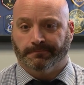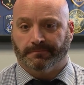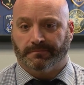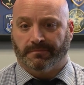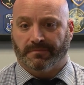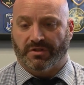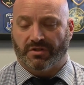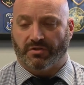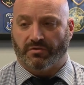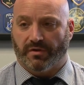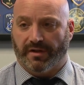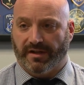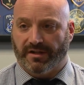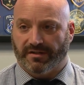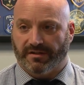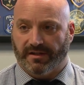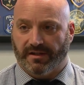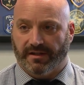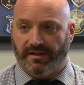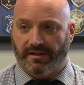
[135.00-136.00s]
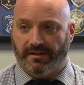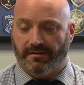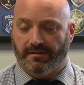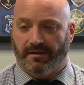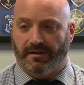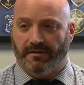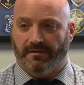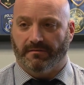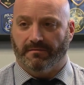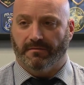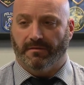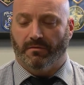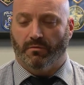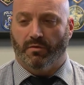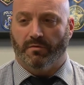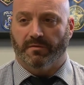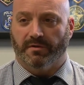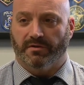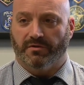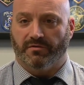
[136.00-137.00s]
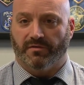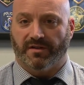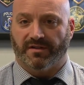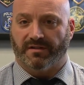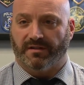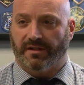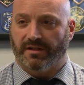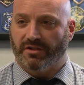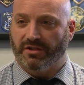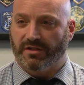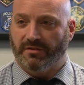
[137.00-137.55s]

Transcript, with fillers: strange that a, a, a, woman dressed like she